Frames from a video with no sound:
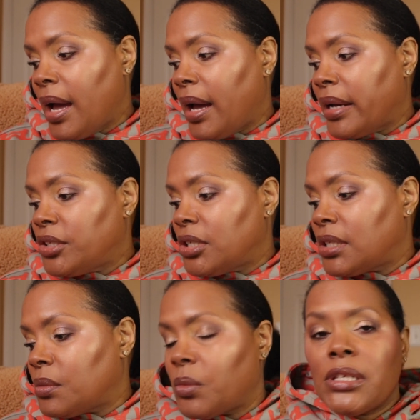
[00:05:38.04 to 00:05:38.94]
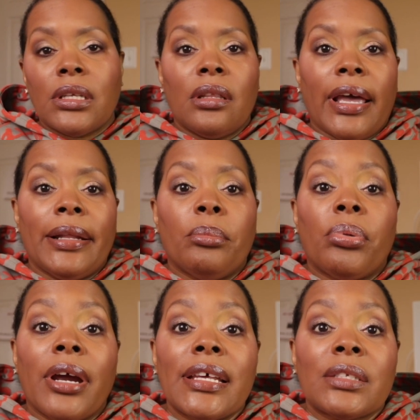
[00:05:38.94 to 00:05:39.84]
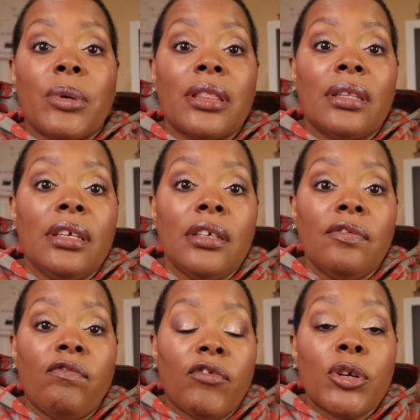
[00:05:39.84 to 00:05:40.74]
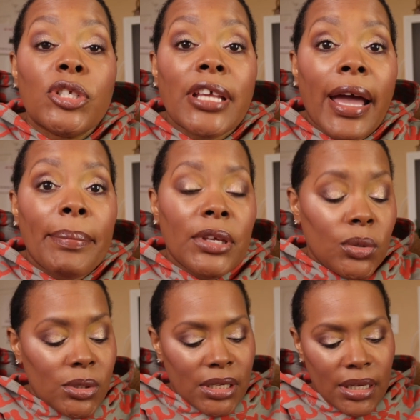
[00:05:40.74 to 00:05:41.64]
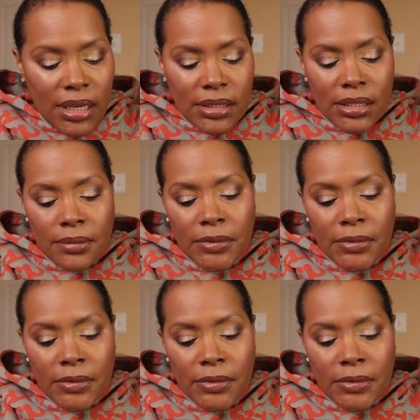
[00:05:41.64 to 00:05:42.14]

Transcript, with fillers: I just wasn't that impressed with the first time using it.